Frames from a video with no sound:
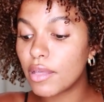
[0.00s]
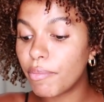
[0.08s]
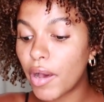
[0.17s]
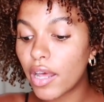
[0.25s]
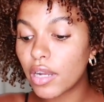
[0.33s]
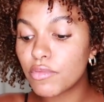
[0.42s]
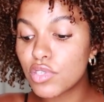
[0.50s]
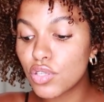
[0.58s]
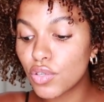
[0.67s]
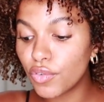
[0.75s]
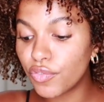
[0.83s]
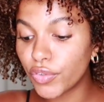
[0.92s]
the bottom
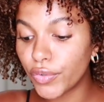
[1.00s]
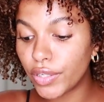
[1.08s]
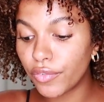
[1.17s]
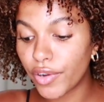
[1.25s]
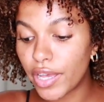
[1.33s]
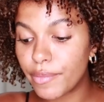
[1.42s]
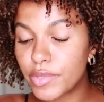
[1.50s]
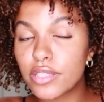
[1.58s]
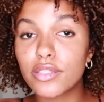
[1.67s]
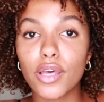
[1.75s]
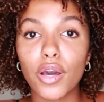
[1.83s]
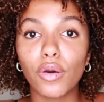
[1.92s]
two floating ribs
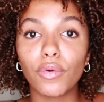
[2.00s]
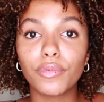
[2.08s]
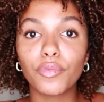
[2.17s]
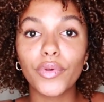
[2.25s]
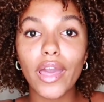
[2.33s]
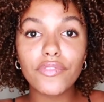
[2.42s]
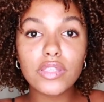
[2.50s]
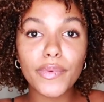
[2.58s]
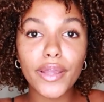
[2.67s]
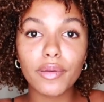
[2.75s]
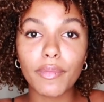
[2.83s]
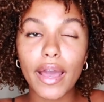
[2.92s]
so we have to
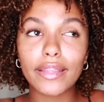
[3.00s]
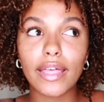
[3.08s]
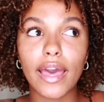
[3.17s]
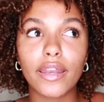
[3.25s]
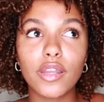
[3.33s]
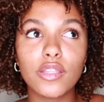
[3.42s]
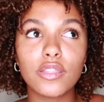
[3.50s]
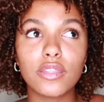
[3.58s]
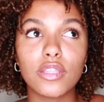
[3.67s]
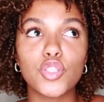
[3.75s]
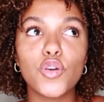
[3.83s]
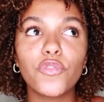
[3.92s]
bear in mind that
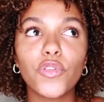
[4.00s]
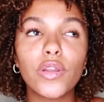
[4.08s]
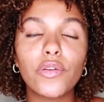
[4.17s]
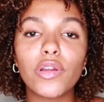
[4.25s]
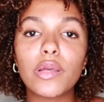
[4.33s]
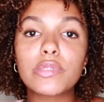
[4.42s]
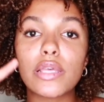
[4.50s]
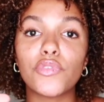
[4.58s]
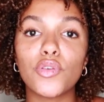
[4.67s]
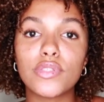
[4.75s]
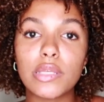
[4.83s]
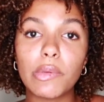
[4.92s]
the two floating ribs
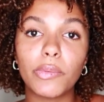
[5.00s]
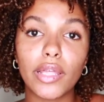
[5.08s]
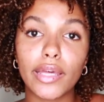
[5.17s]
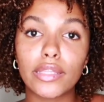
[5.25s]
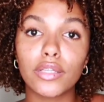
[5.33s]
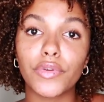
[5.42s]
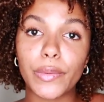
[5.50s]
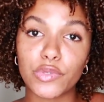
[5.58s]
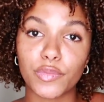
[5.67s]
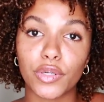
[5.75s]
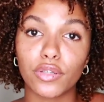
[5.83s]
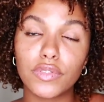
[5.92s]
if you see people that get their
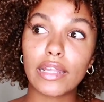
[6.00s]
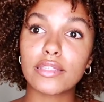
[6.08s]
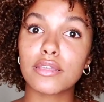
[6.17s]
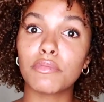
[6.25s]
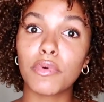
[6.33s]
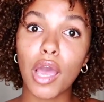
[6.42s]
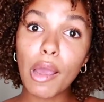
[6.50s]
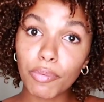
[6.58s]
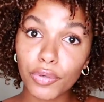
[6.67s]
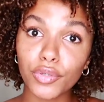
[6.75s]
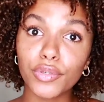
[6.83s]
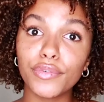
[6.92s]
ribs removed it is a
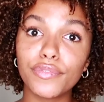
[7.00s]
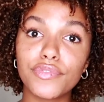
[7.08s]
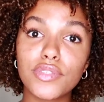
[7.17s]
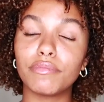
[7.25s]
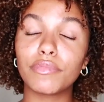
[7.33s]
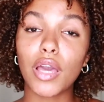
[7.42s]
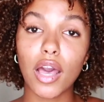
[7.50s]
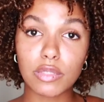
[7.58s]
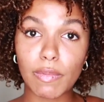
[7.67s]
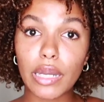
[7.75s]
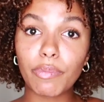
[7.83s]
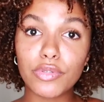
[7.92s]
approved
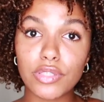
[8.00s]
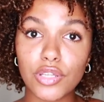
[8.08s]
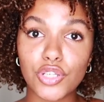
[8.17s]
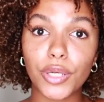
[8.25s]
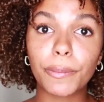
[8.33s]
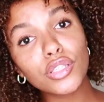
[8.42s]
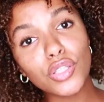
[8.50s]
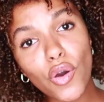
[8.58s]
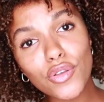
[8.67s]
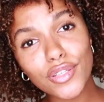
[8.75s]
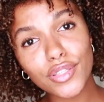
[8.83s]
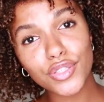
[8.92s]
cosmetic procedure
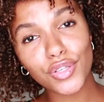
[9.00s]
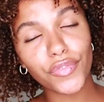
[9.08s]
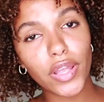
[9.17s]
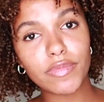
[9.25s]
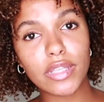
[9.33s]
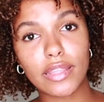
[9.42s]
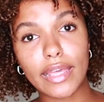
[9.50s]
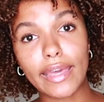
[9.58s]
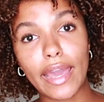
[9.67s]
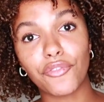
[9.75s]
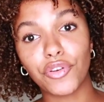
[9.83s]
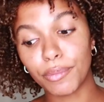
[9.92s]
those are the two ribs that they
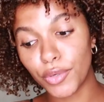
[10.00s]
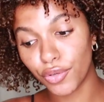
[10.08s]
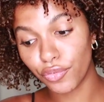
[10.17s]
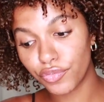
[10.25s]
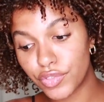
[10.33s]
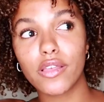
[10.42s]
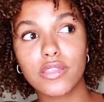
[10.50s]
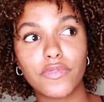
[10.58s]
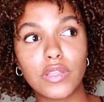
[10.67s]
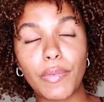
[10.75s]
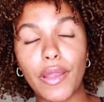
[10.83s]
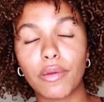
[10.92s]
get removed we also
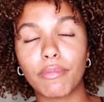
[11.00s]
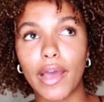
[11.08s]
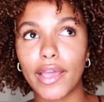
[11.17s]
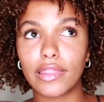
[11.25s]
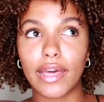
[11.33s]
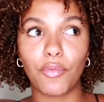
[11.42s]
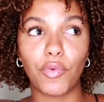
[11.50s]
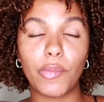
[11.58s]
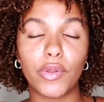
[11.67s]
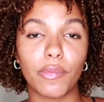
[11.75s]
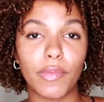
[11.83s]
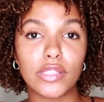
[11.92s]
have to bear in mind that
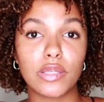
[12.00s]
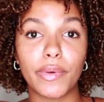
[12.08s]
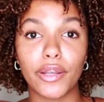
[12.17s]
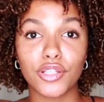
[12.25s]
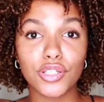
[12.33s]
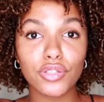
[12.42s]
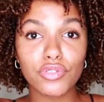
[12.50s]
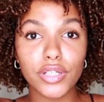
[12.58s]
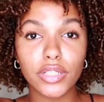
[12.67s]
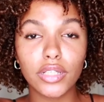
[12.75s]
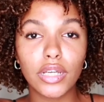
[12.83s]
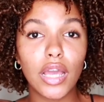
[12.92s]
women are meant to bear
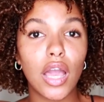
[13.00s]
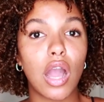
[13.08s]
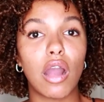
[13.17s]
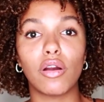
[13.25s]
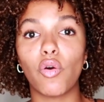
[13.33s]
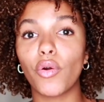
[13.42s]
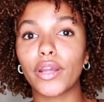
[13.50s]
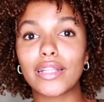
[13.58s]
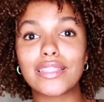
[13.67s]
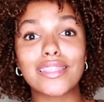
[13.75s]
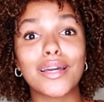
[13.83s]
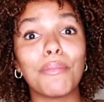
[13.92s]
children our
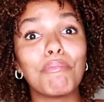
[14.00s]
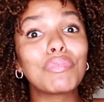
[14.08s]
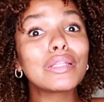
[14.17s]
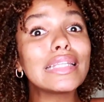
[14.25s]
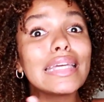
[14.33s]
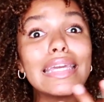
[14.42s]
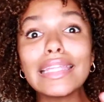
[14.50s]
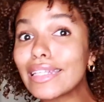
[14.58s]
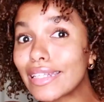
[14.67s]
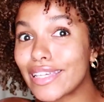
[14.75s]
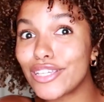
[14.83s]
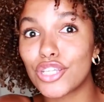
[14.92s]
organs
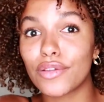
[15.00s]
completely